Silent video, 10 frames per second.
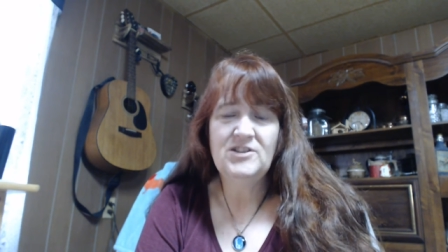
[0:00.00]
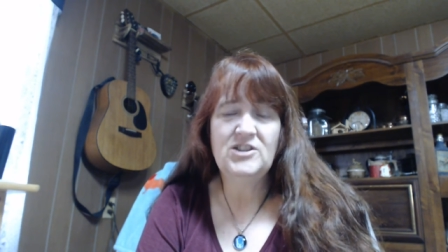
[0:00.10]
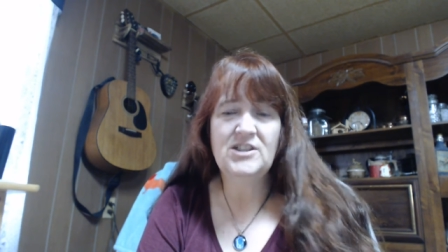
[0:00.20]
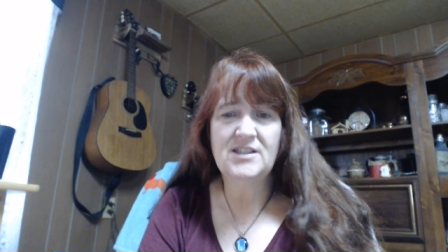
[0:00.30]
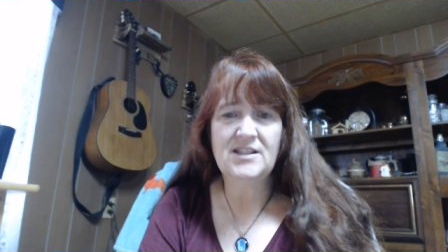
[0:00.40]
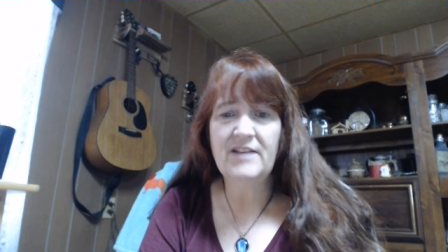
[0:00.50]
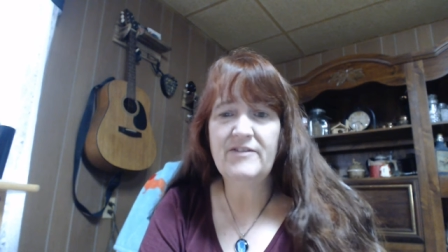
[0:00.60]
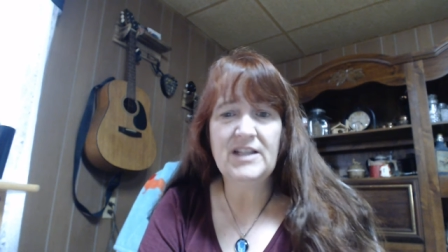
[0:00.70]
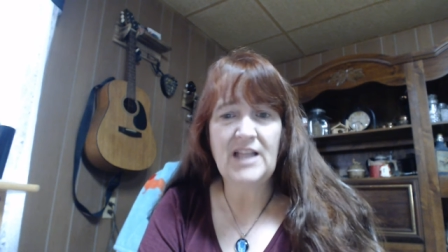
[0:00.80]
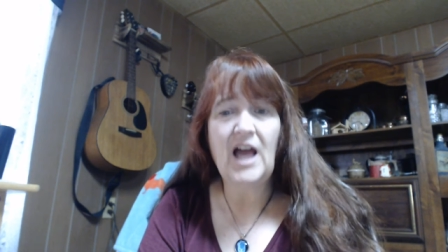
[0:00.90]
just
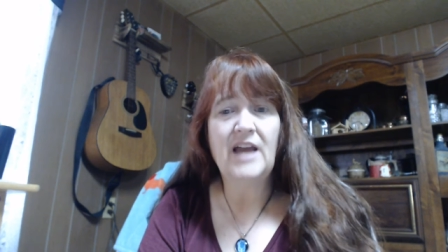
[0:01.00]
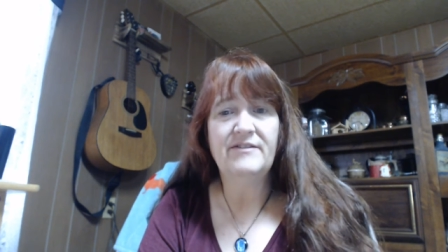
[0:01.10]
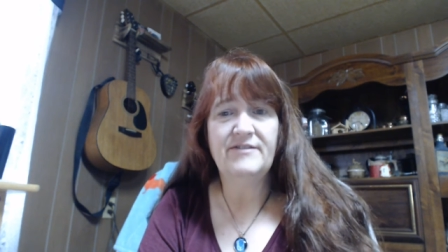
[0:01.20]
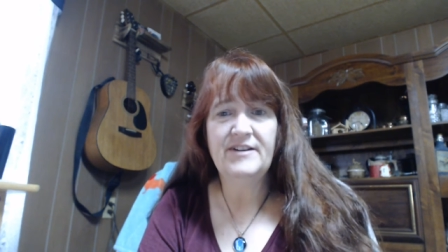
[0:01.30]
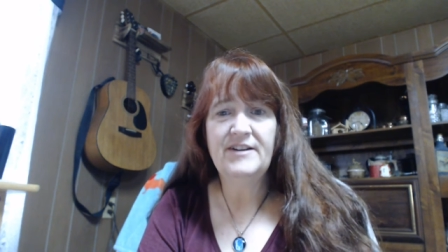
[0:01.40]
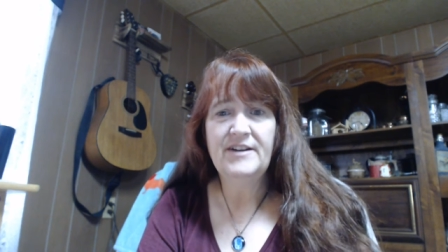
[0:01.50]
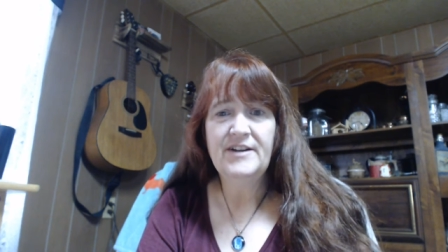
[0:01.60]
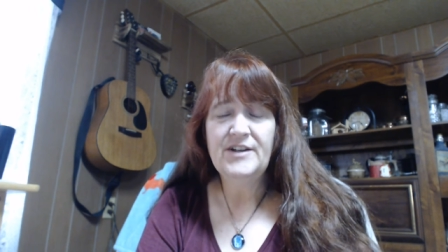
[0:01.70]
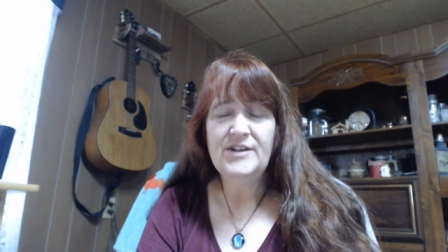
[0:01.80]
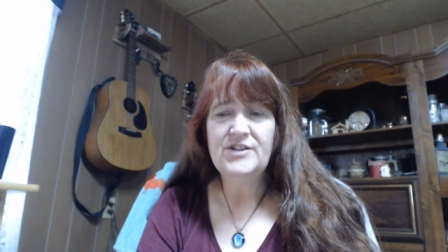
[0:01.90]
living life.
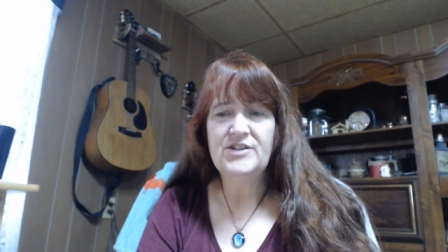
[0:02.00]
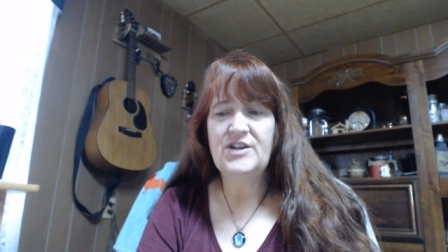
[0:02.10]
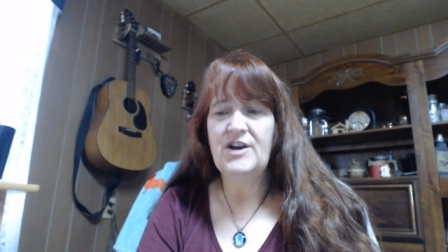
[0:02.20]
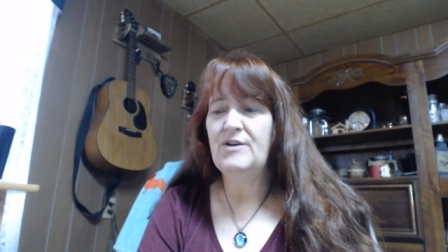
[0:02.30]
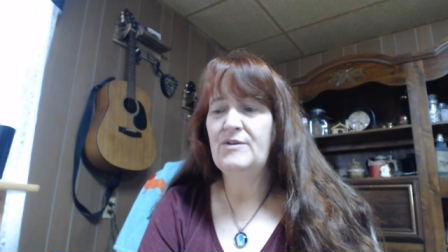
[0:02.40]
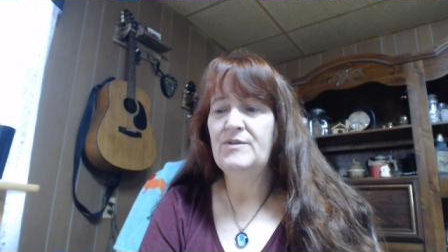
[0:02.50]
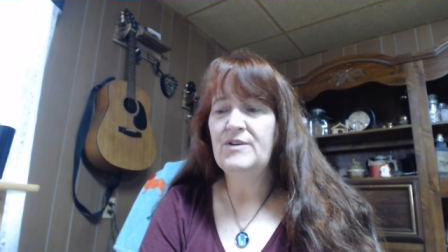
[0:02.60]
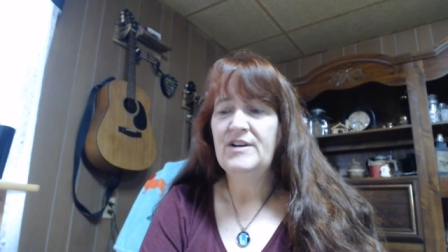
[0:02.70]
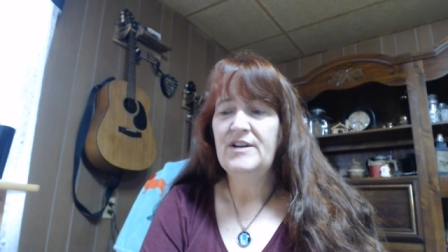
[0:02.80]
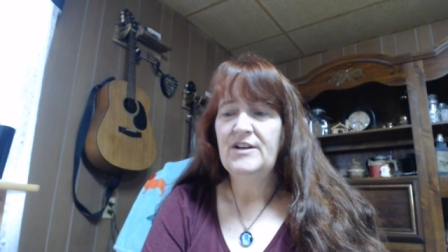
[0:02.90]
So,
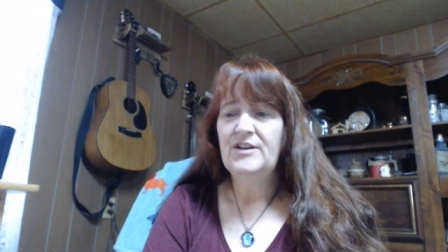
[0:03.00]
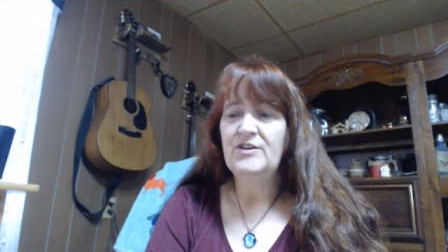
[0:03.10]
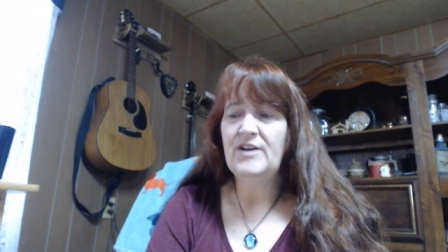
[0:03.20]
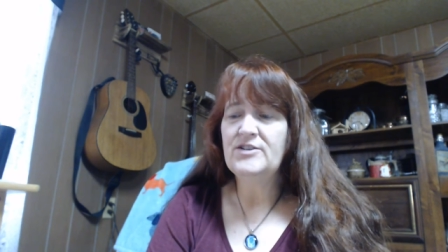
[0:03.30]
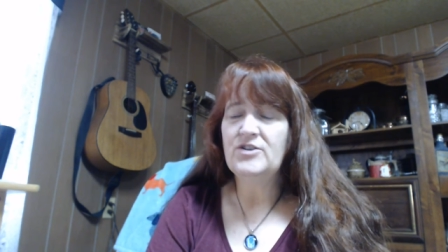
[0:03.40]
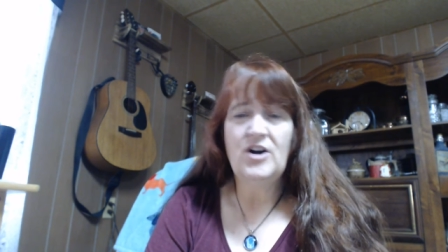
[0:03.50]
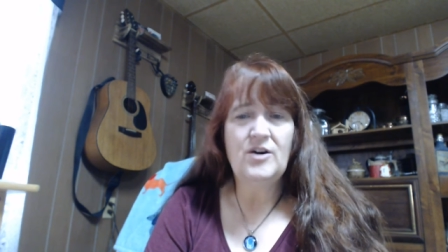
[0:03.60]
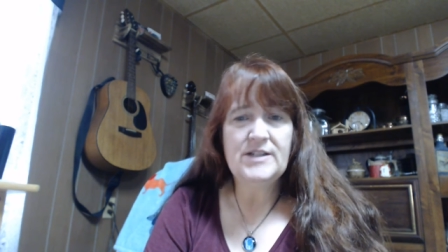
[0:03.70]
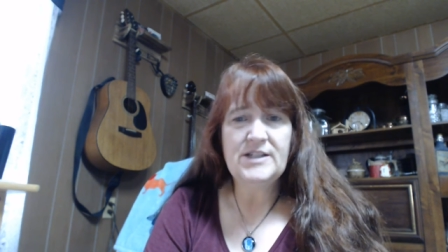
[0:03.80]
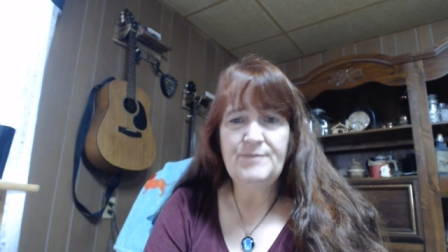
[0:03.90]
you guys are
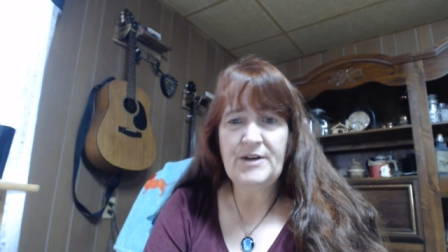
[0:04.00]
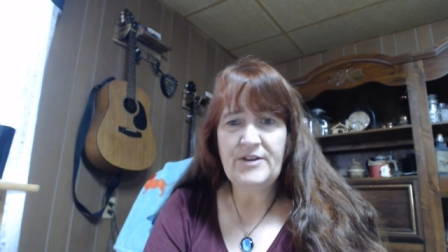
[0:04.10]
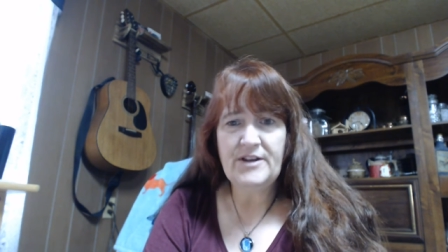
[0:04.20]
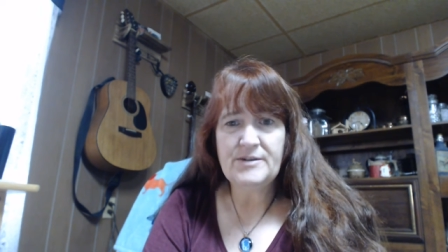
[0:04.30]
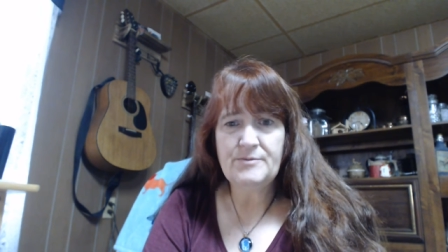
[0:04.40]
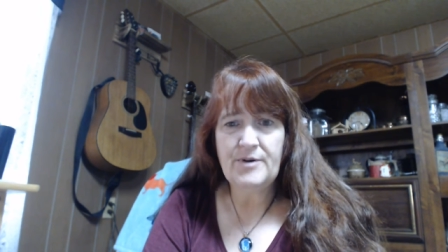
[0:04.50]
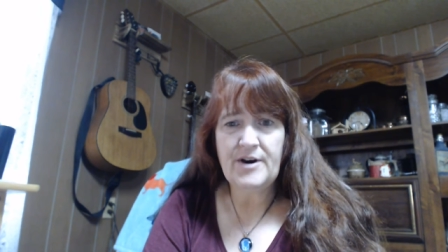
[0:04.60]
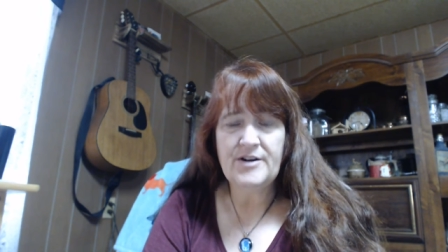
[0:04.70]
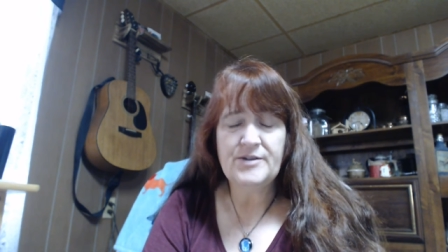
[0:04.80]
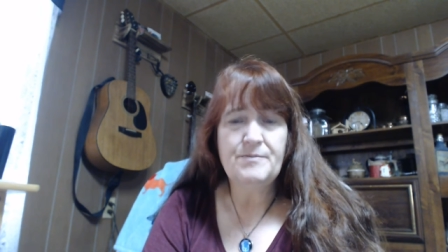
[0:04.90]
always in my thoughts and
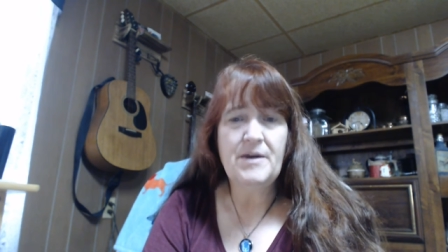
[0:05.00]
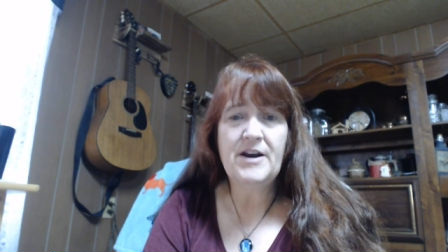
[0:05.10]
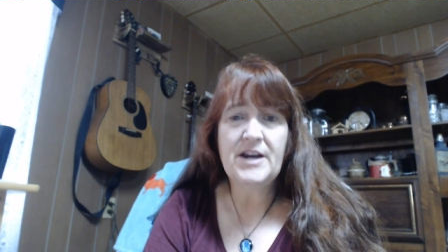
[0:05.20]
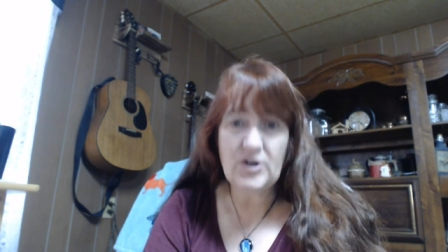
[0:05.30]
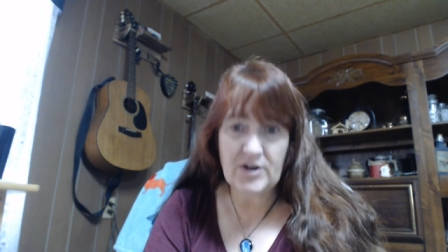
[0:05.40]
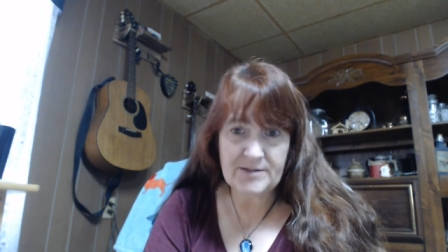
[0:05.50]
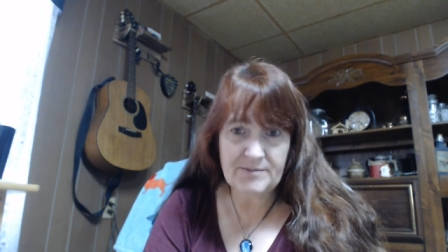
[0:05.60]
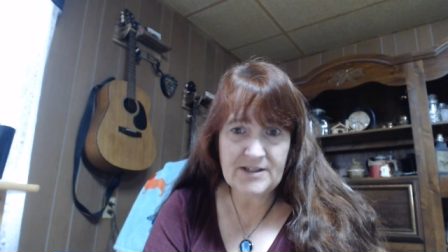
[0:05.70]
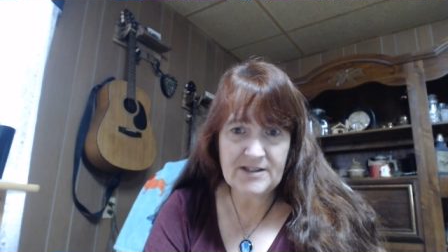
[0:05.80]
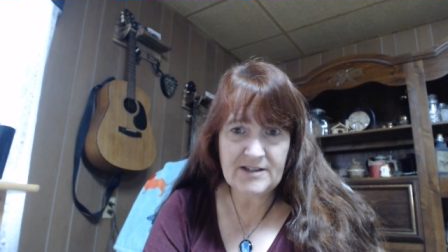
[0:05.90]
prayers. Merry
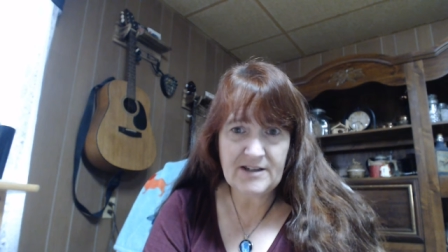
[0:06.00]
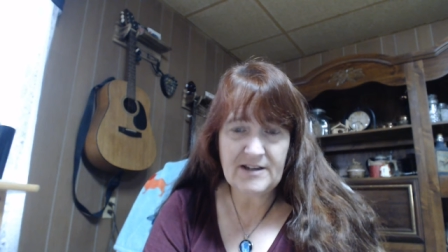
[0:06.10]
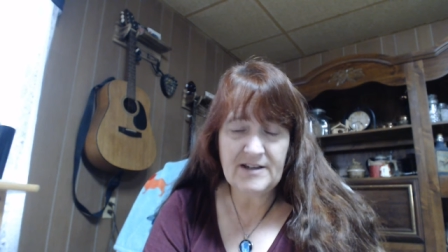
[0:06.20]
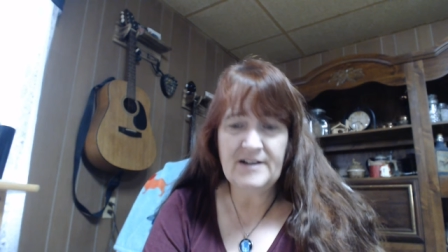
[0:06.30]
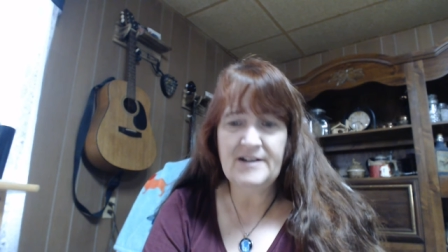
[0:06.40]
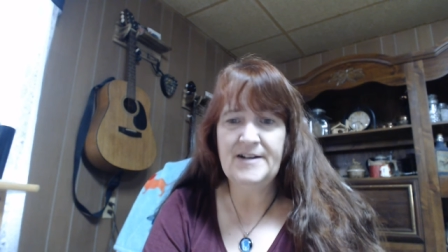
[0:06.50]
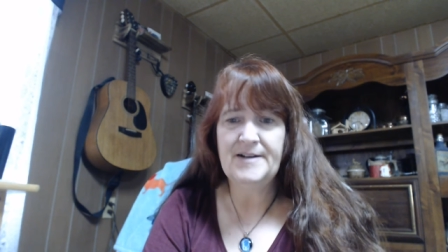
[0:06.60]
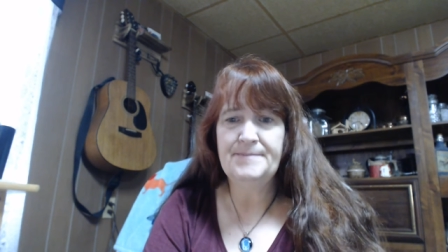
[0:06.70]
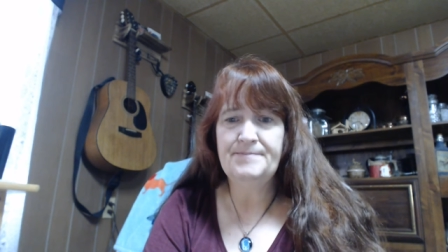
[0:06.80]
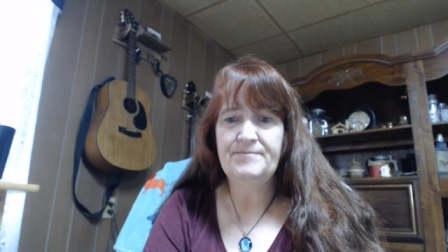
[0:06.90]
Christmas.
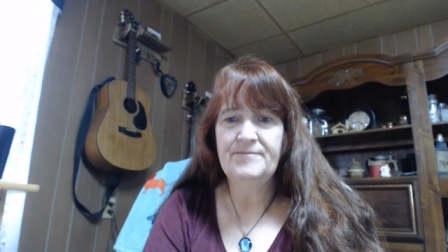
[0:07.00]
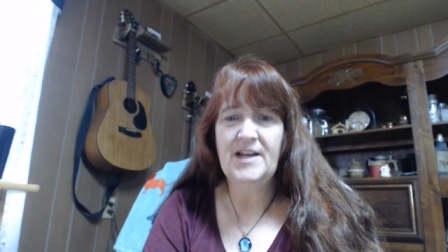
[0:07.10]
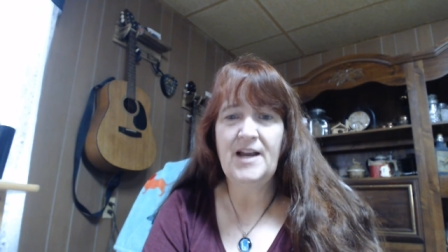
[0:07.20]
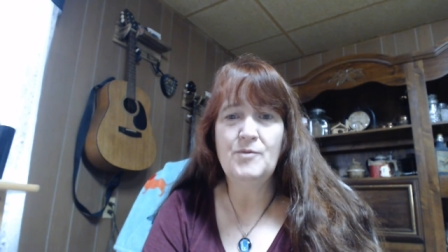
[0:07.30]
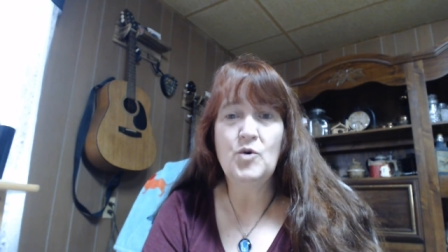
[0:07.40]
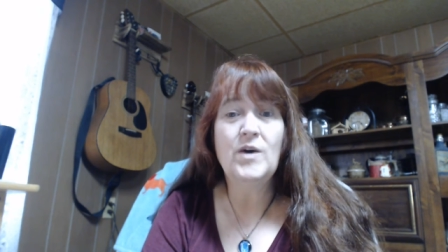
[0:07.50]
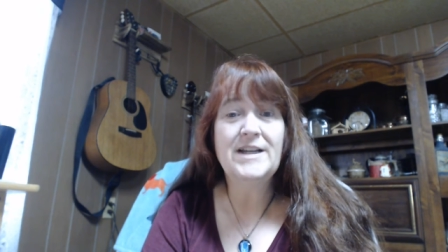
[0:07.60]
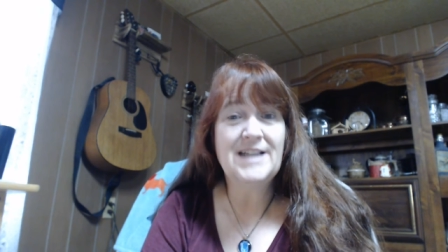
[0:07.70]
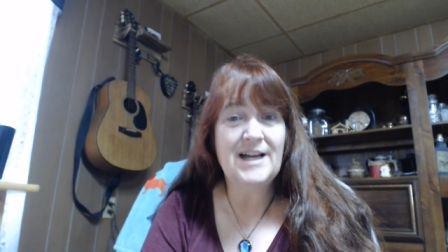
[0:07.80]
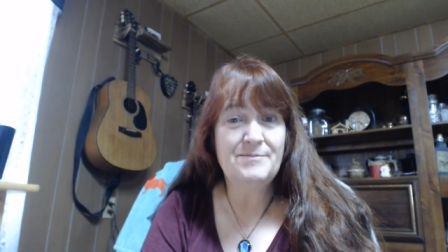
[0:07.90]
Um, I'm
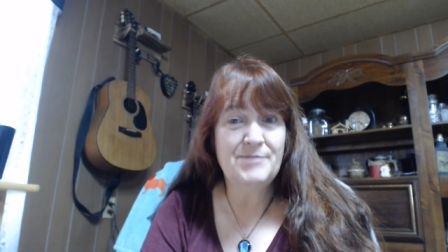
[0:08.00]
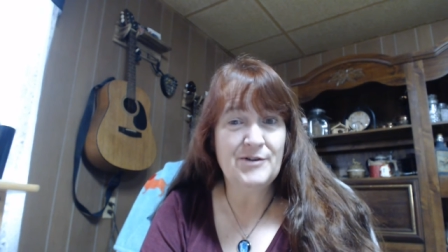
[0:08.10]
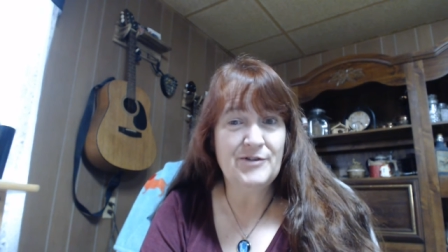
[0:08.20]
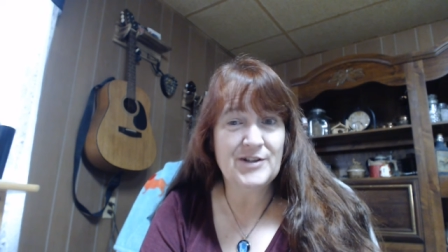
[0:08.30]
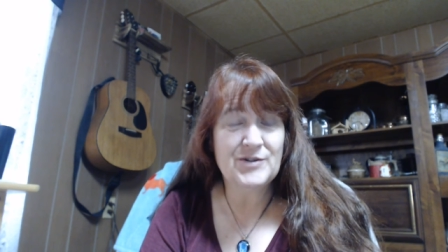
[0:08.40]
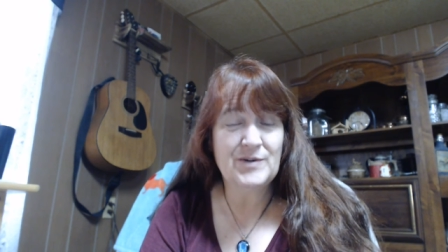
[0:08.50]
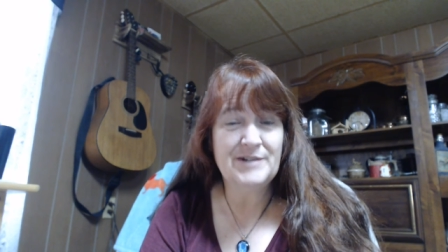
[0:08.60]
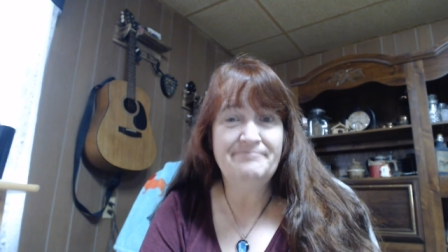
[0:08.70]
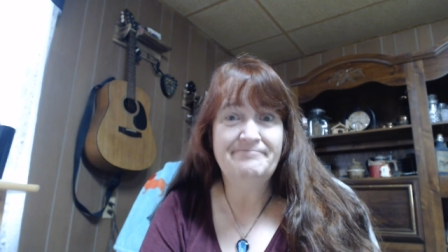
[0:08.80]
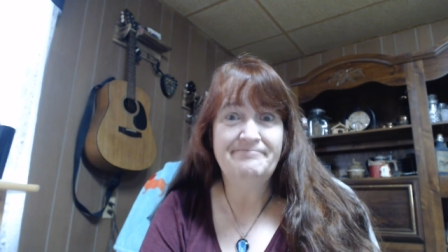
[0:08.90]
going to upload this one.